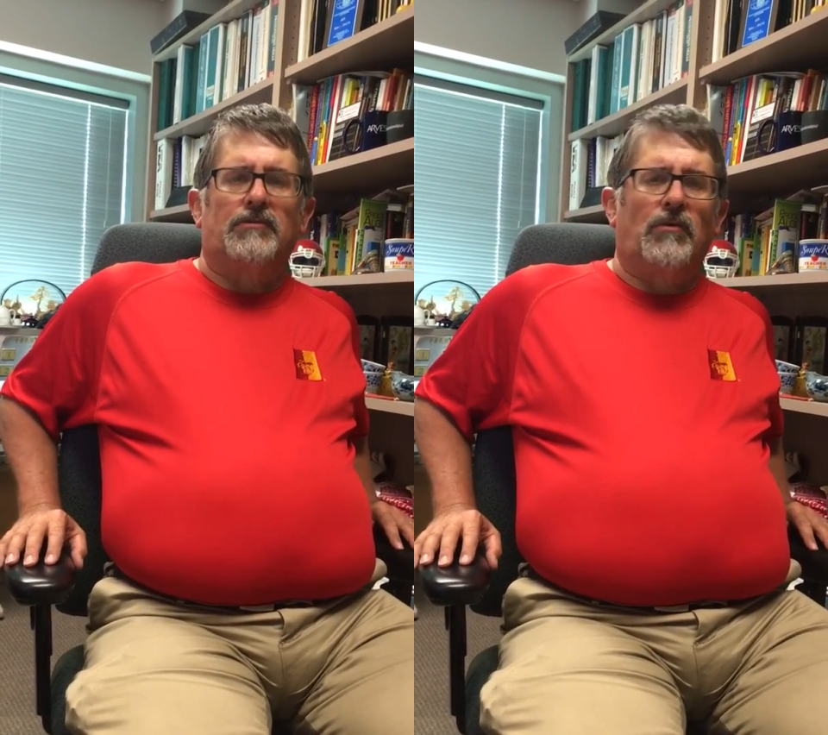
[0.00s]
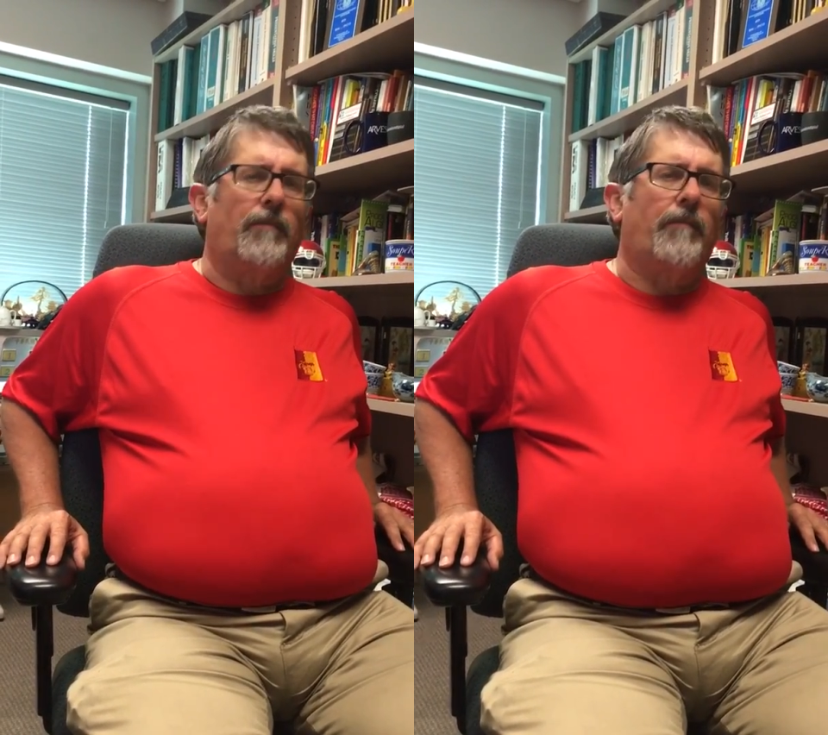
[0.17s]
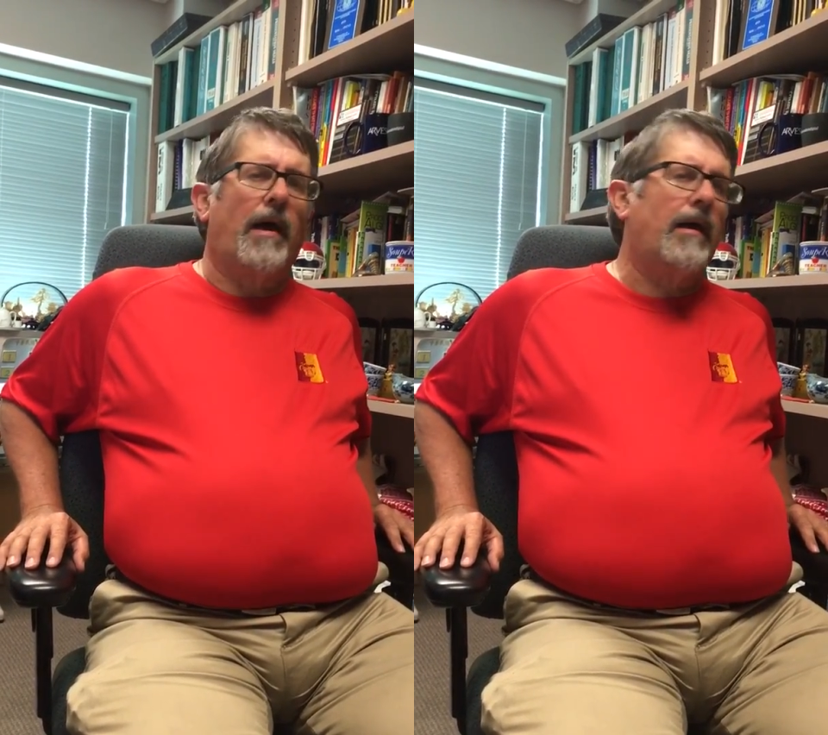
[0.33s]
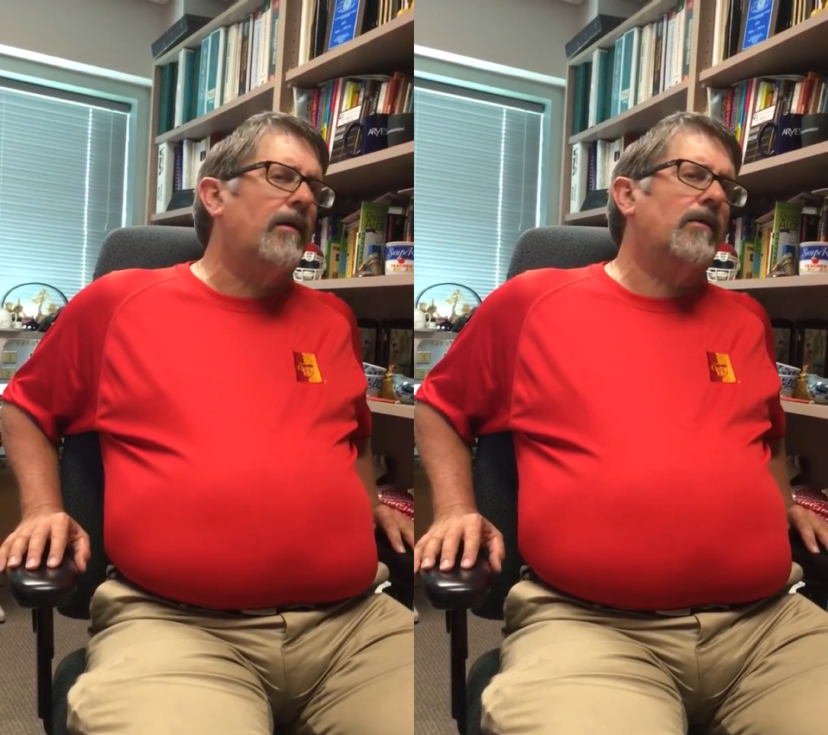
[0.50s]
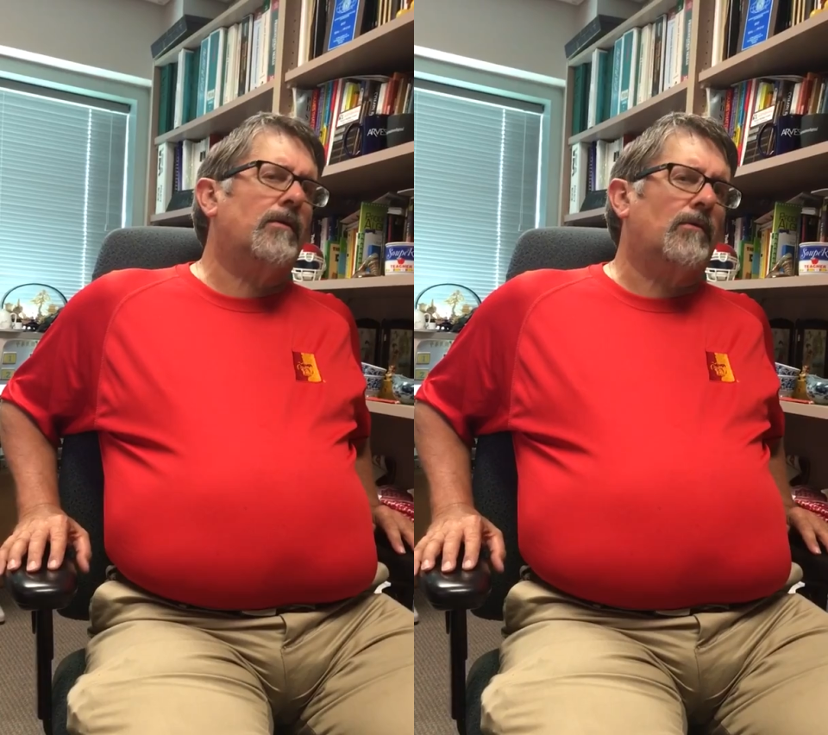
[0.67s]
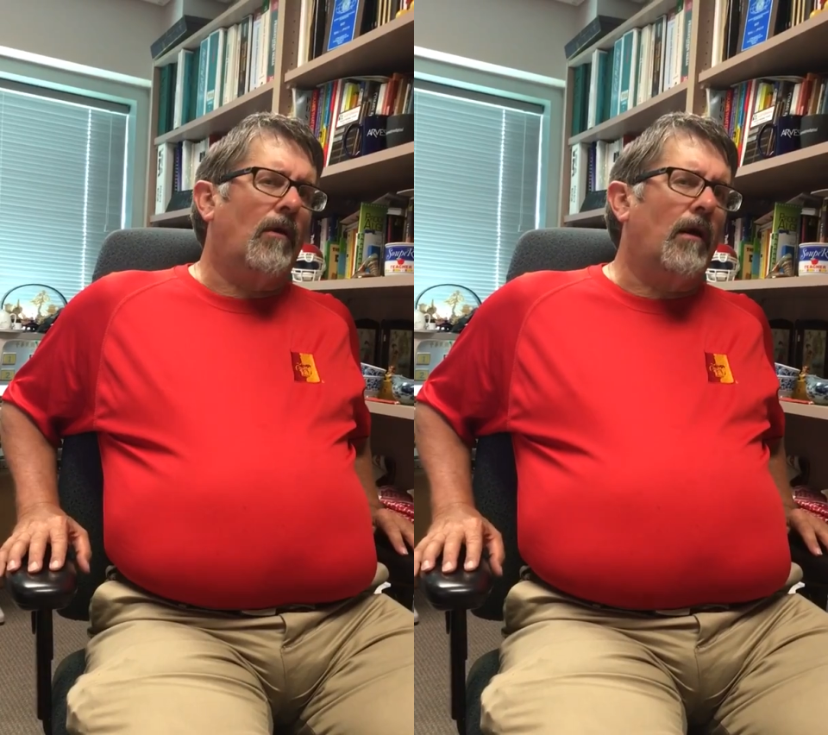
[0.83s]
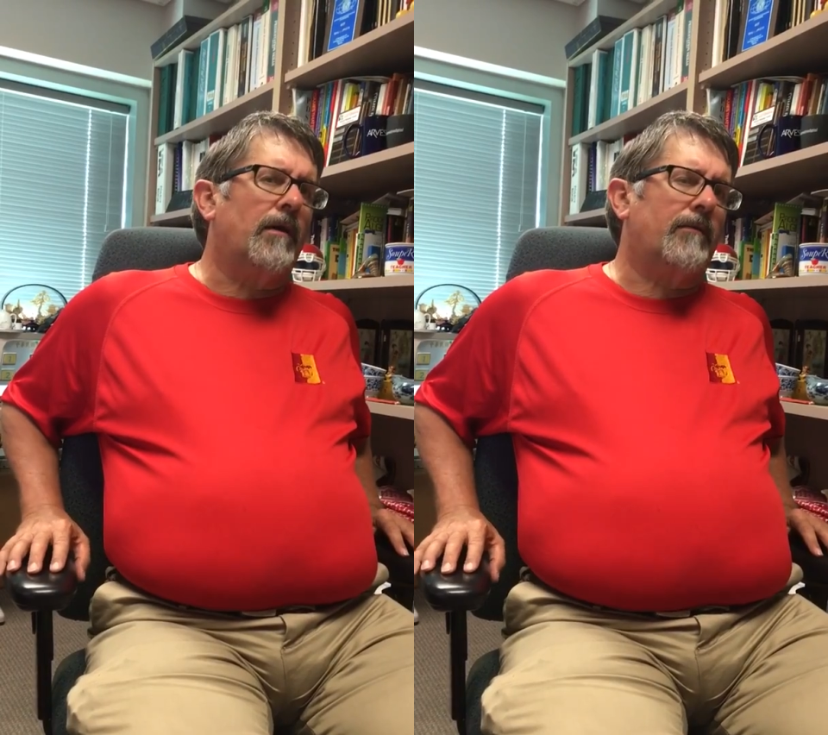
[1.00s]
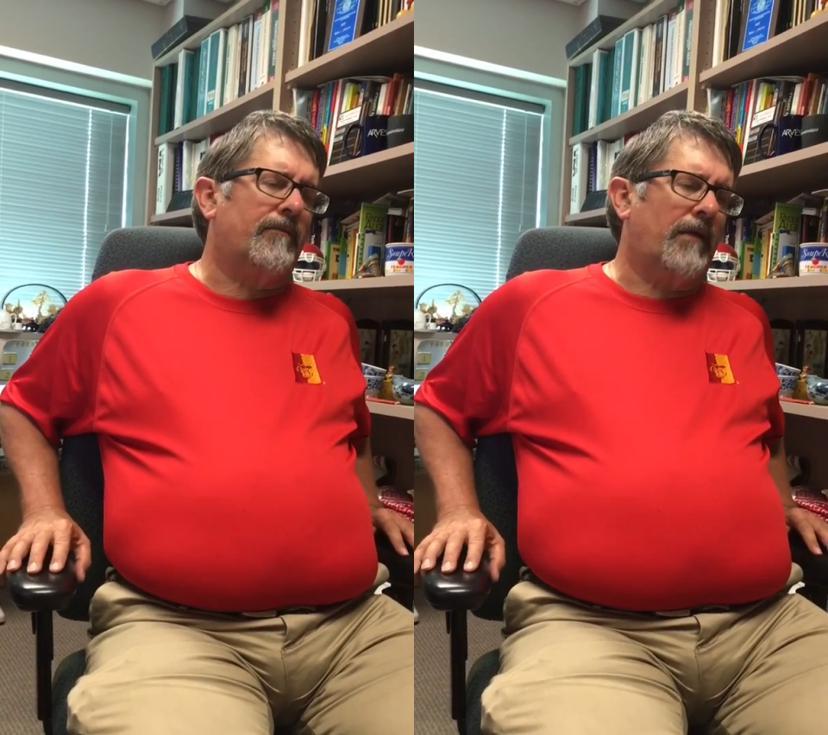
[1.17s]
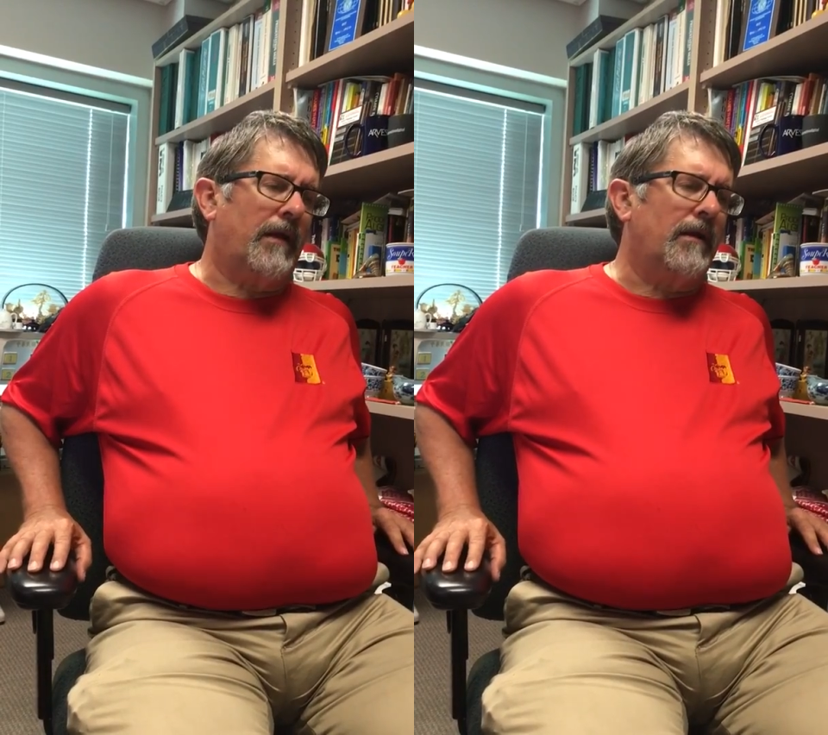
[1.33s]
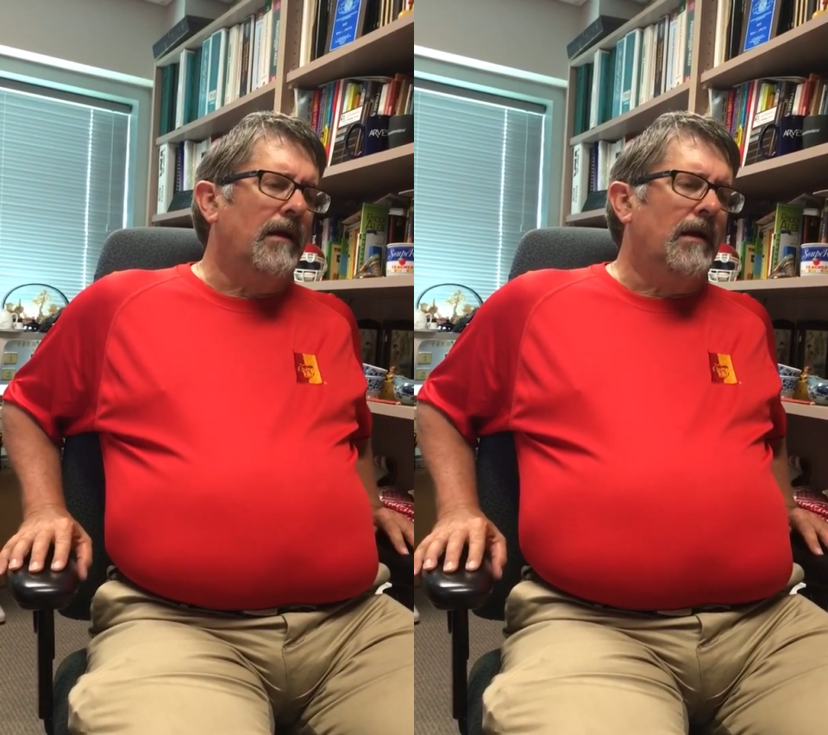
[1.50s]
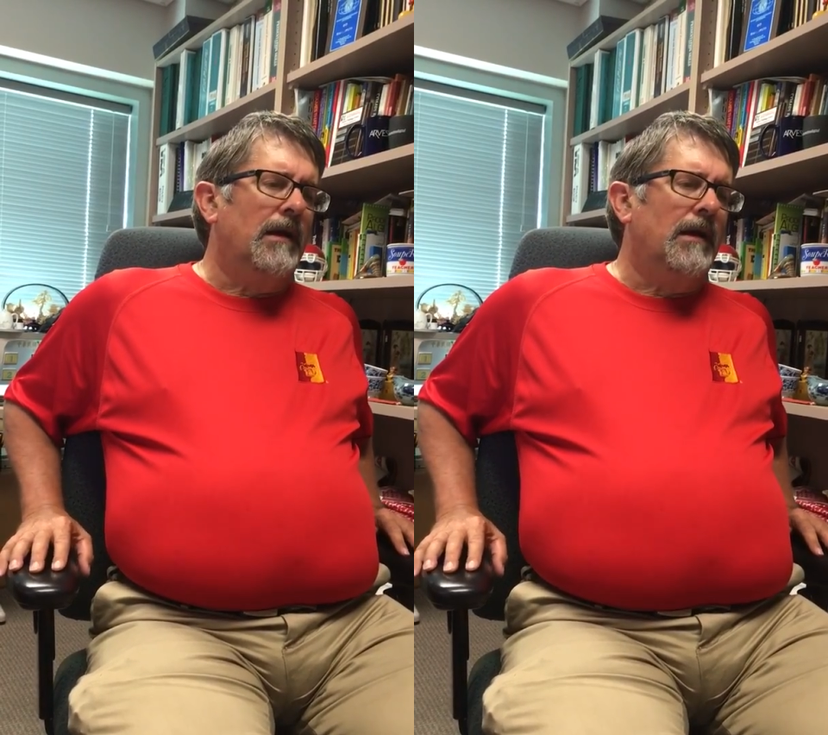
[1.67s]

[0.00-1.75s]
So I patterned a lot of that.